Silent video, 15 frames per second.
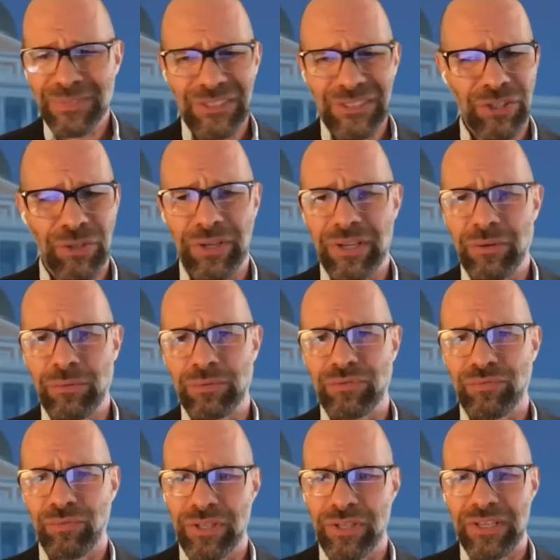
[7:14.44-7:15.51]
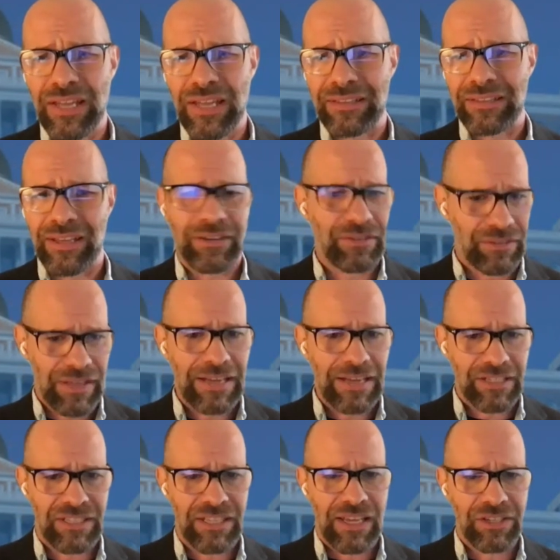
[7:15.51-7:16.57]
So it was really at
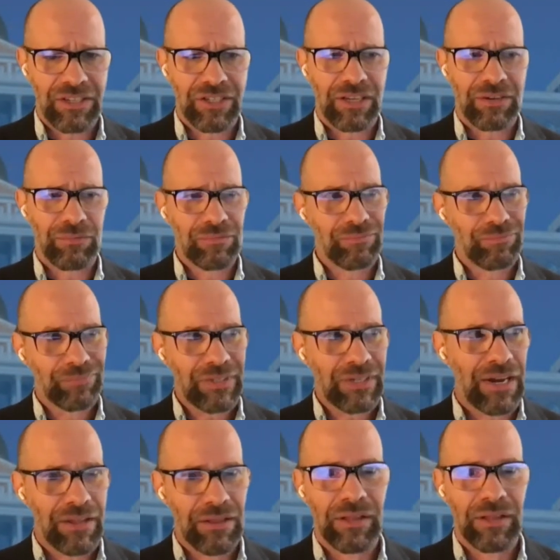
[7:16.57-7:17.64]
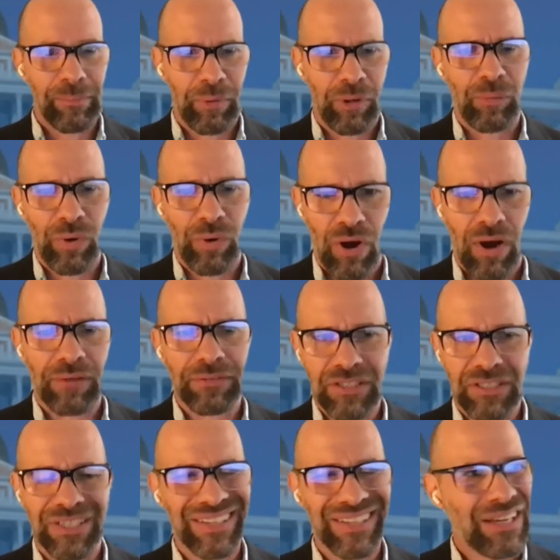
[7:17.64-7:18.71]
that stage that kind of the light bulb went off and
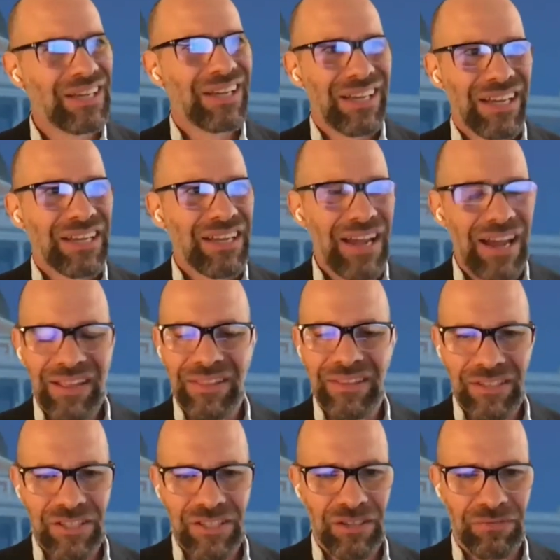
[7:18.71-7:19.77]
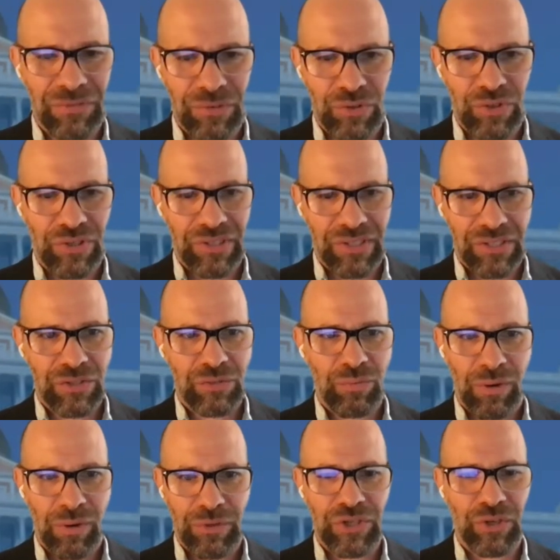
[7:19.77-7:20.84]
said, yeah, this is the future. This is
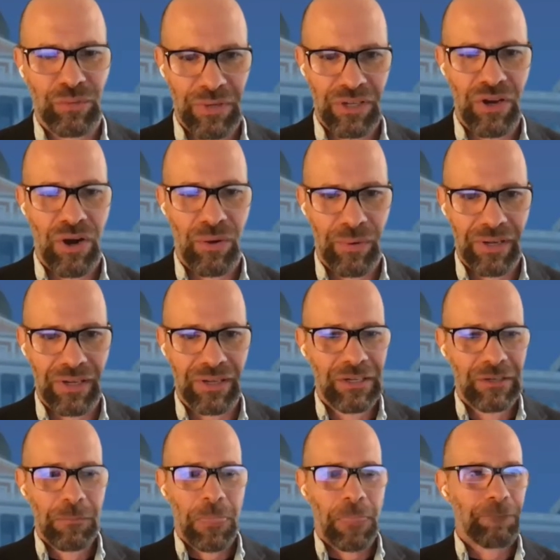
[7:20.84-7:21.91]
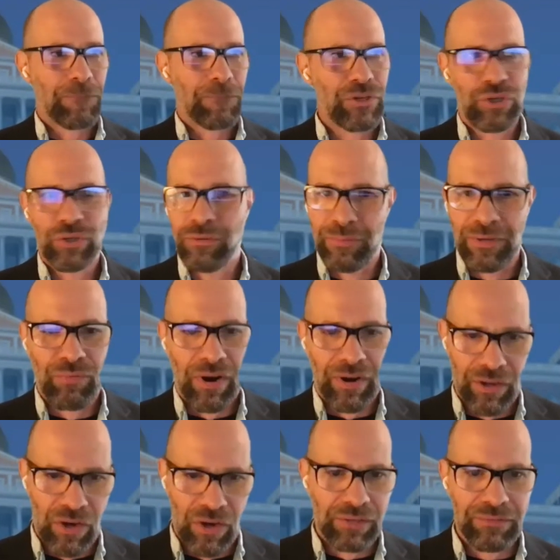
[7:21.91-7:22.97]
where we should be going. We shouldn't be
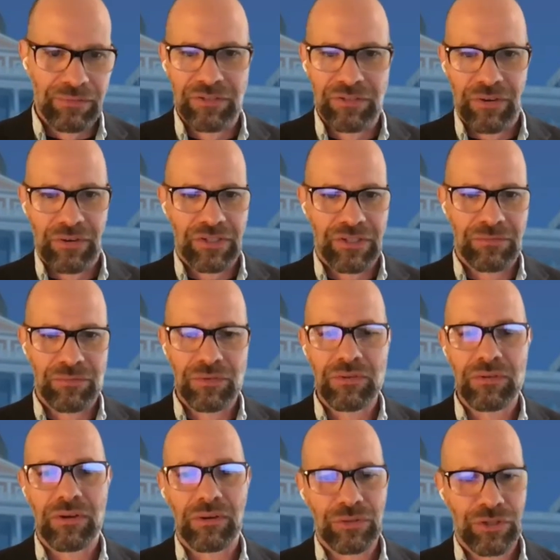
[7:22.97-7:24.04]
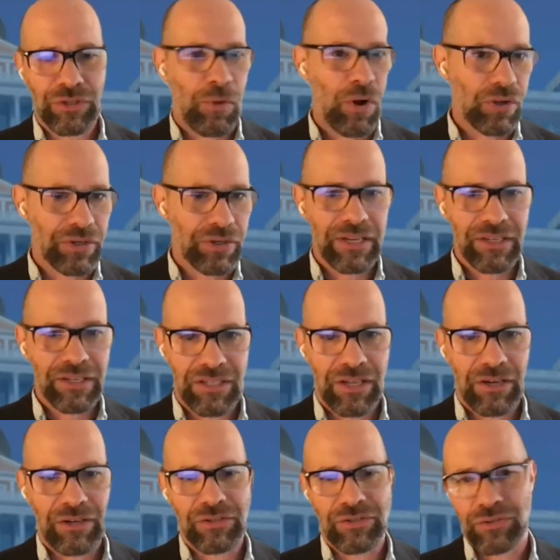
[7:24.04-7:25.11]
running all of these various, smaller data
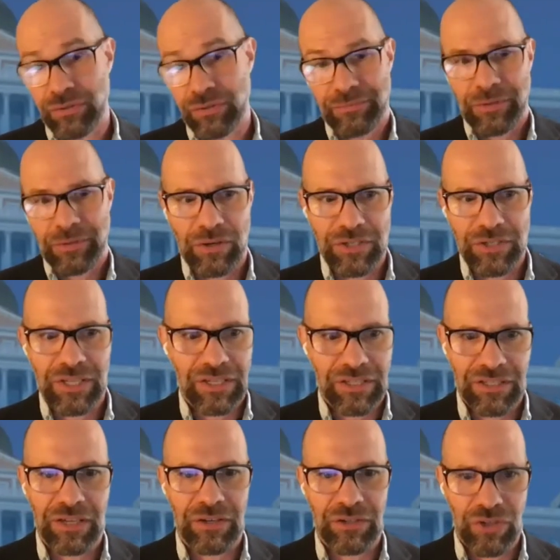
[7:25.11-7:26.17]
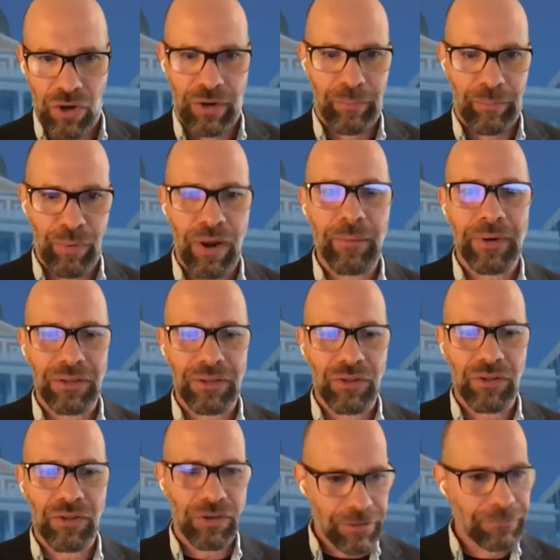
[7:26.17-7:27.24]
centers or even large data centers on-prem any
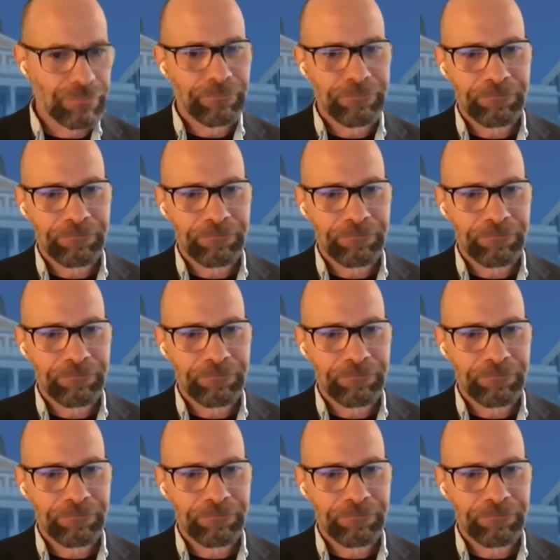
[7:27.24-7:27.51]
longer.